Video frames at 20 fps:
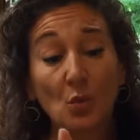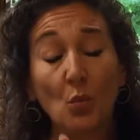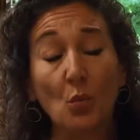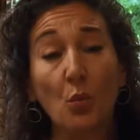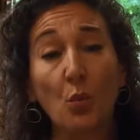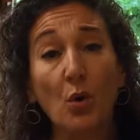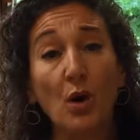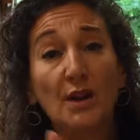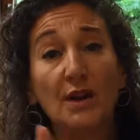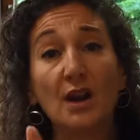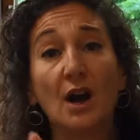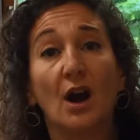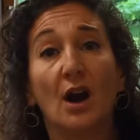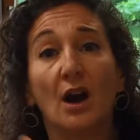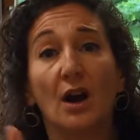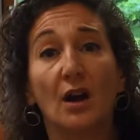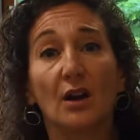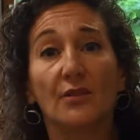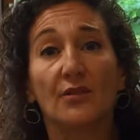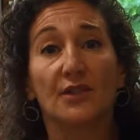what
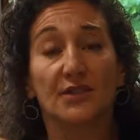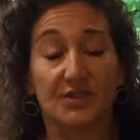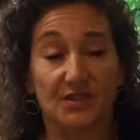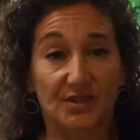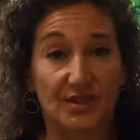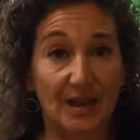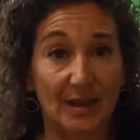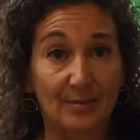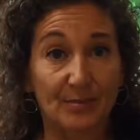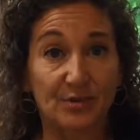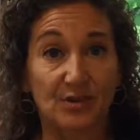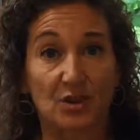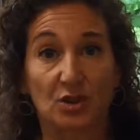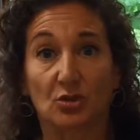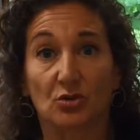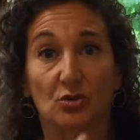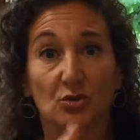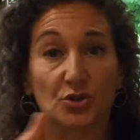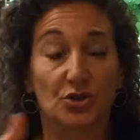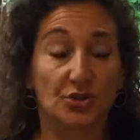are the steps, the
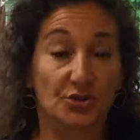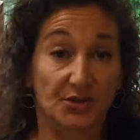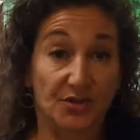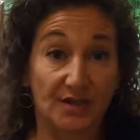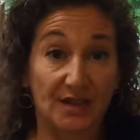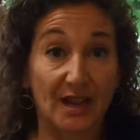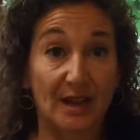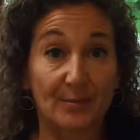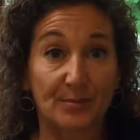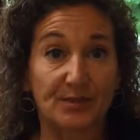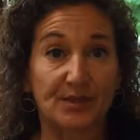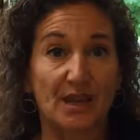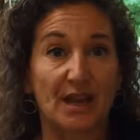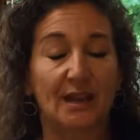crucial steps,